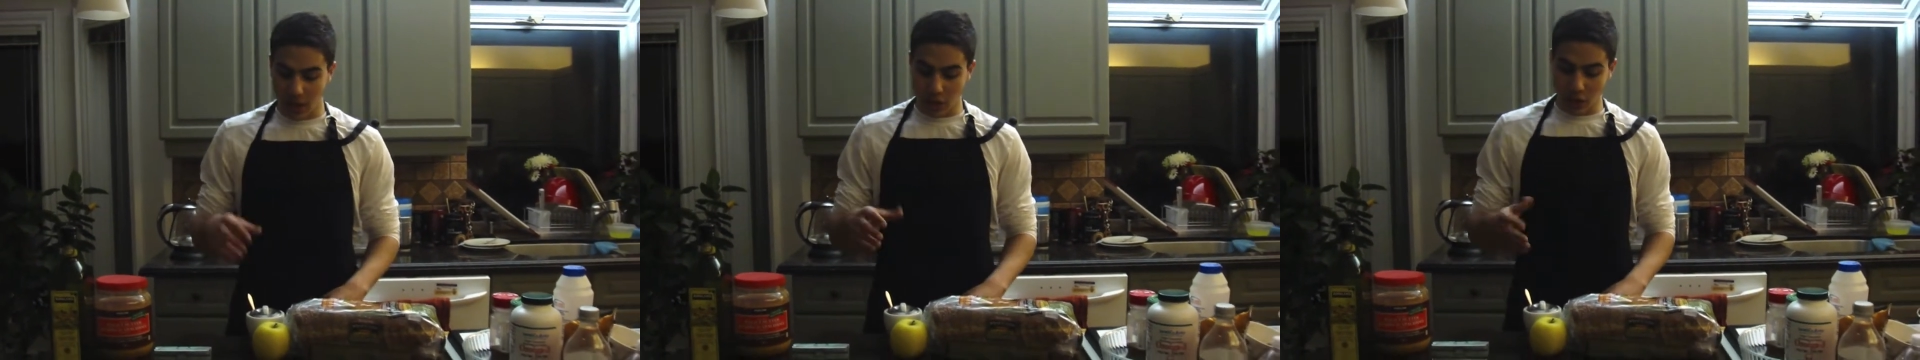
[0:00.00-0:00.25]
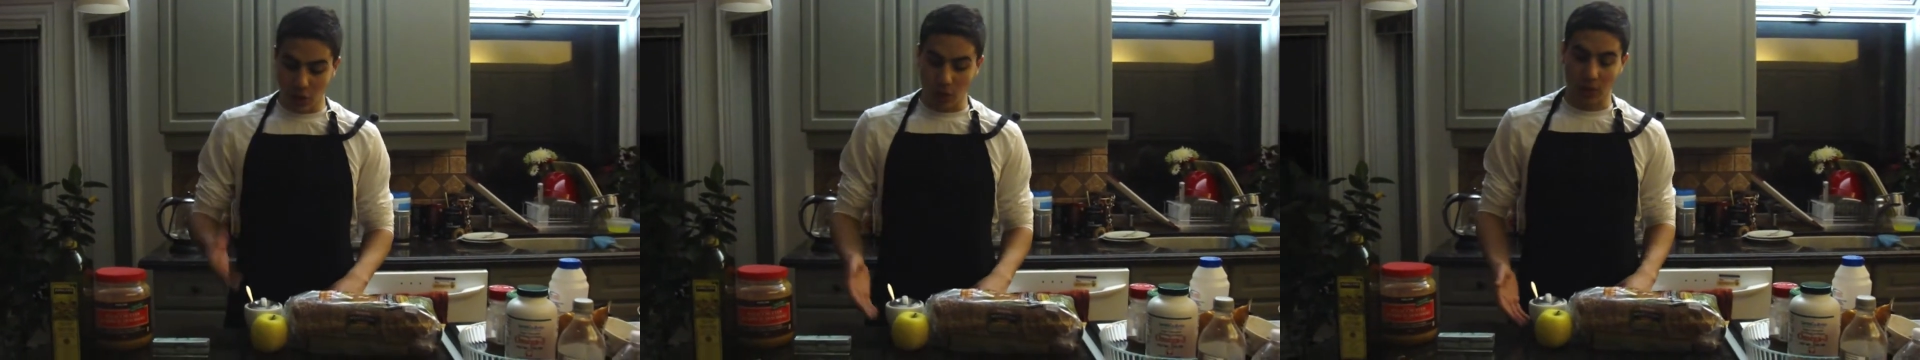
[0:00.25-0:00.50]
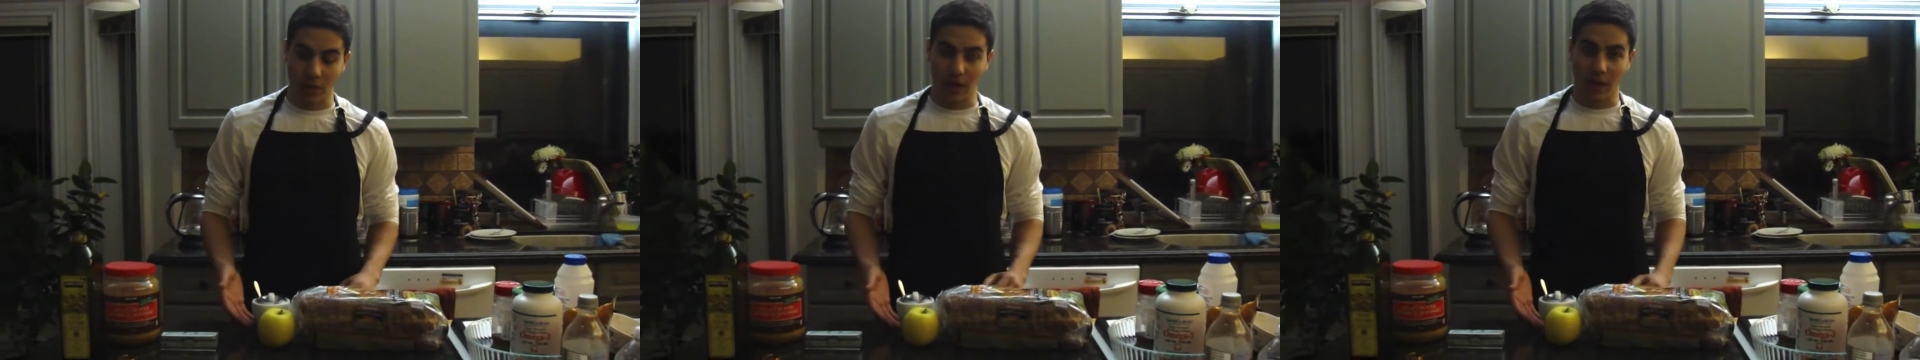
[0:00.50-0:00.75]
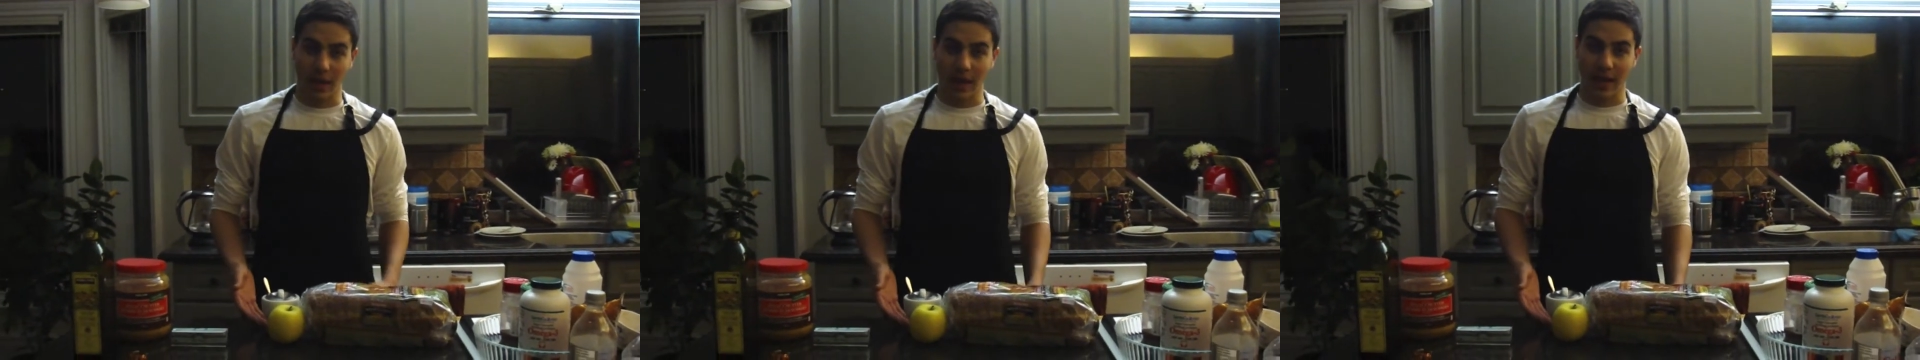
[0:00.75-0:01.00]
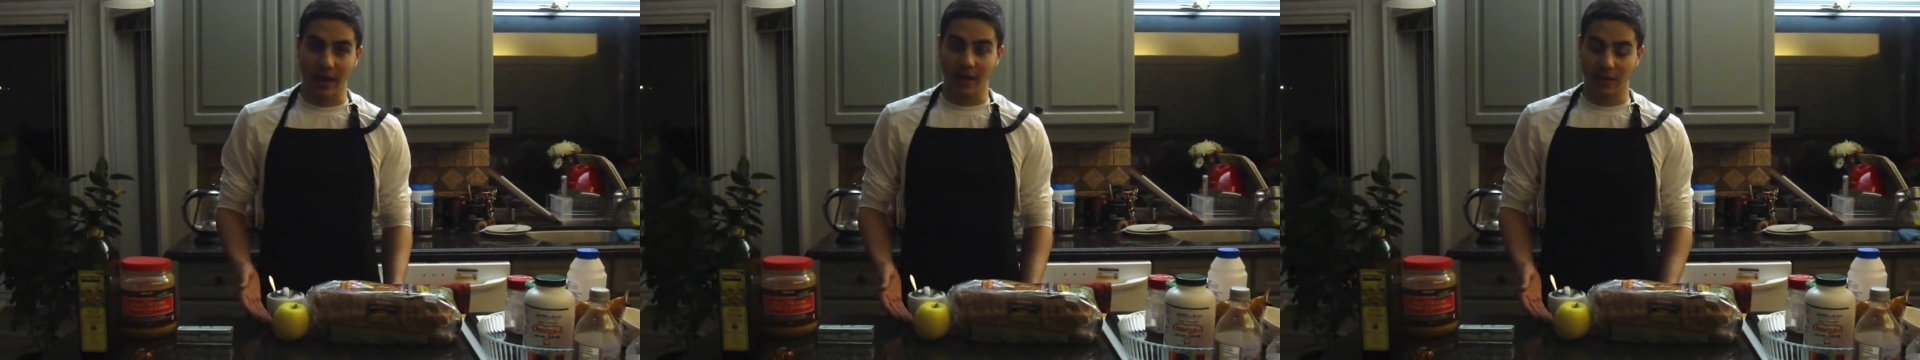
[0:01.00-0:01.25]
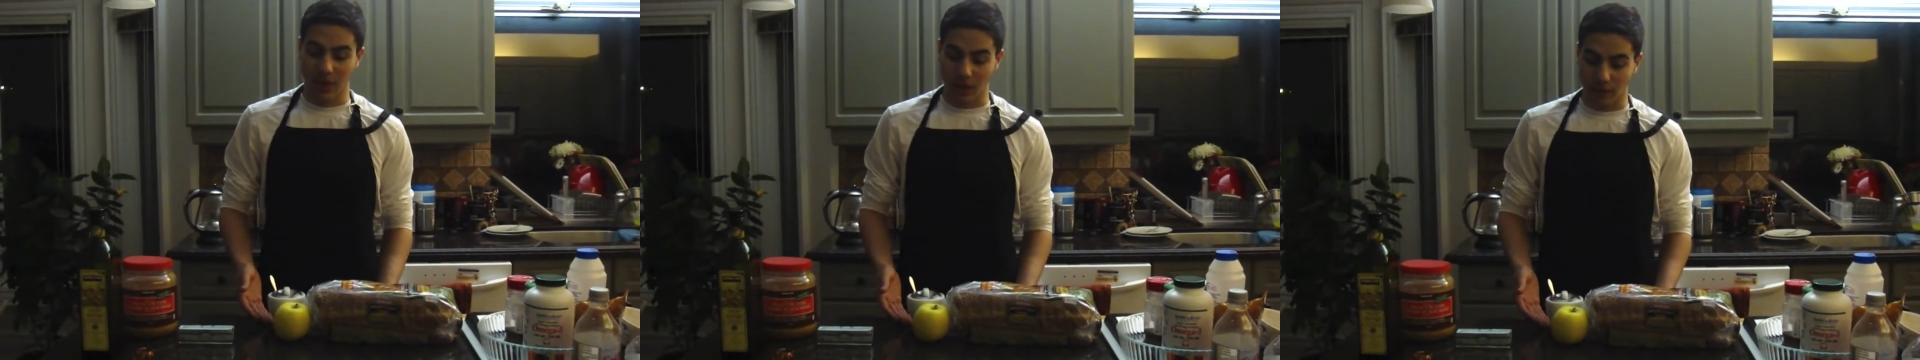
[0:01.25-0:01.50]
Sucrose, on the other hand,
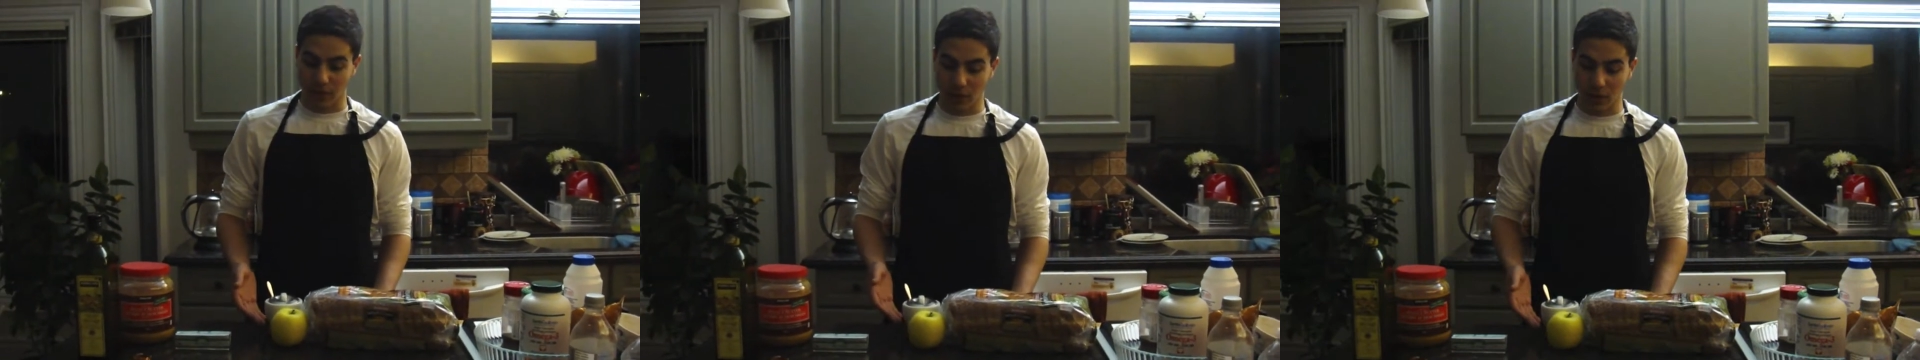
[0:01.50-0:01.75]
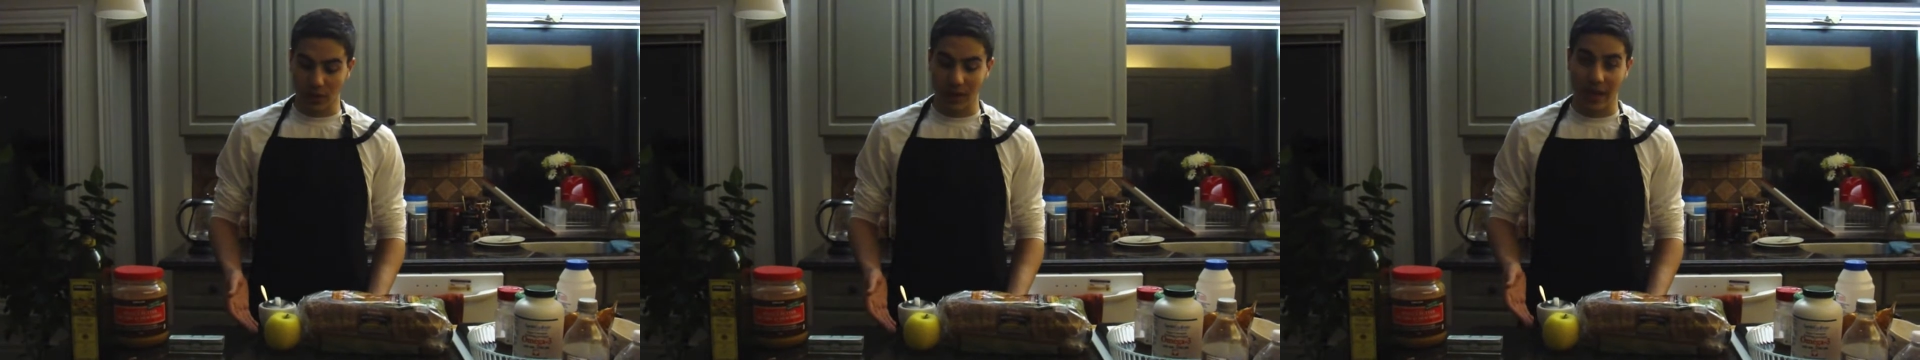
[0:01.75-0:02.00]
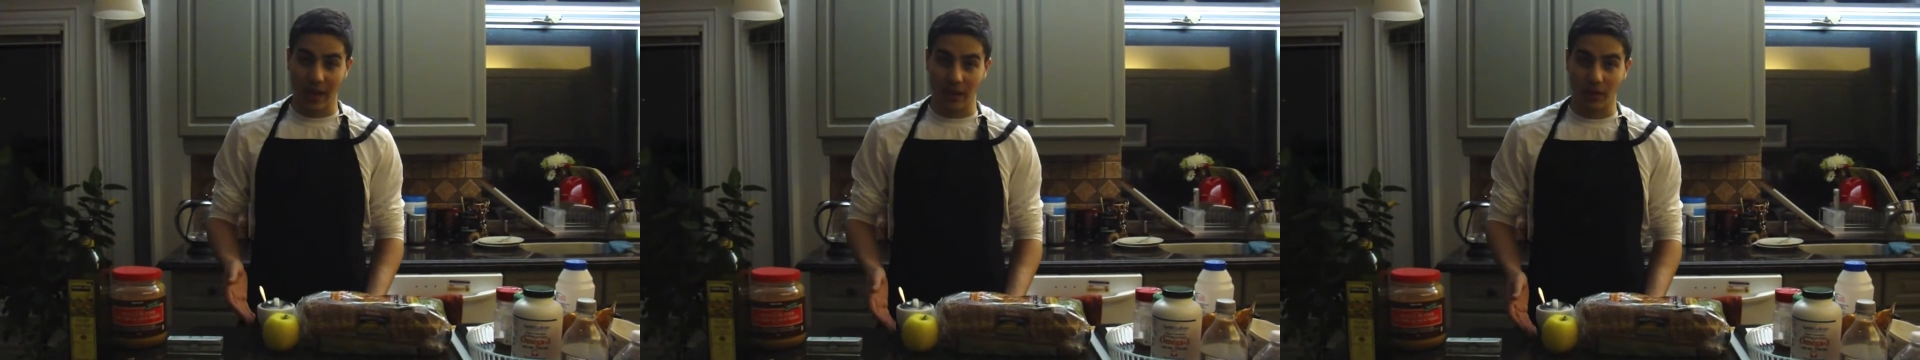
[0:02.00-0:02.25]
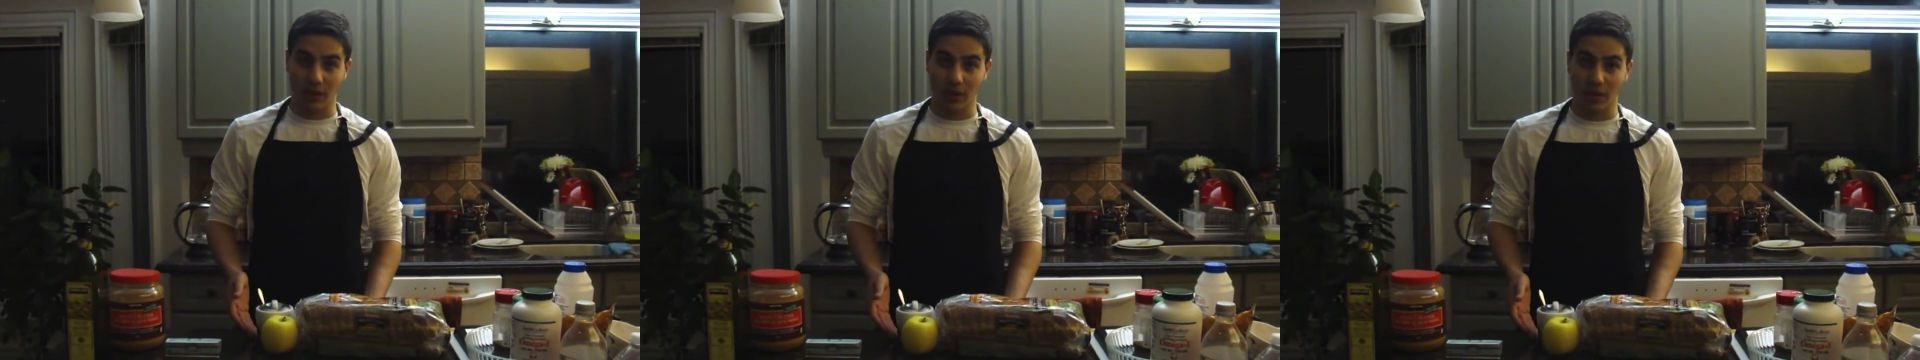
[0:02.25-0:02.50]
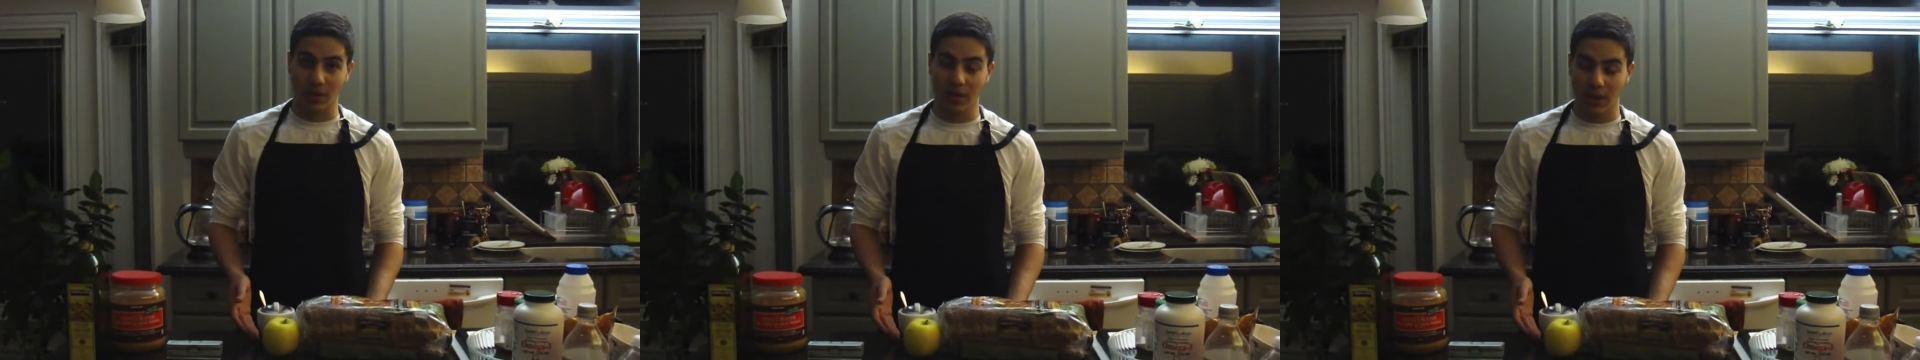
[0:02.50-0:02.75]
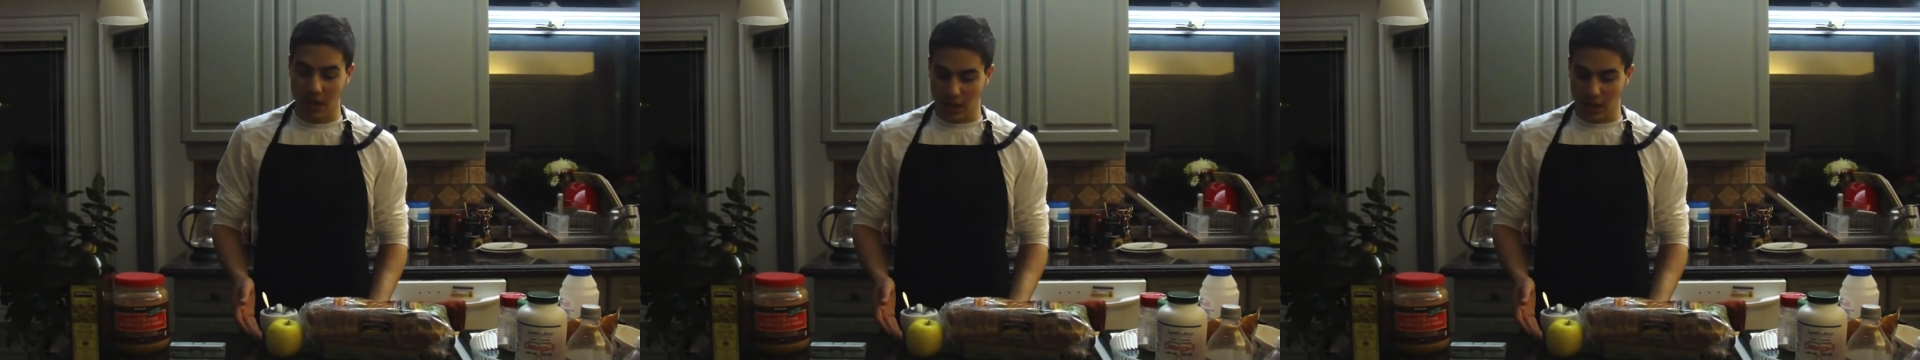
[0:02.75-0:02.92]
is made of fructose and glucose,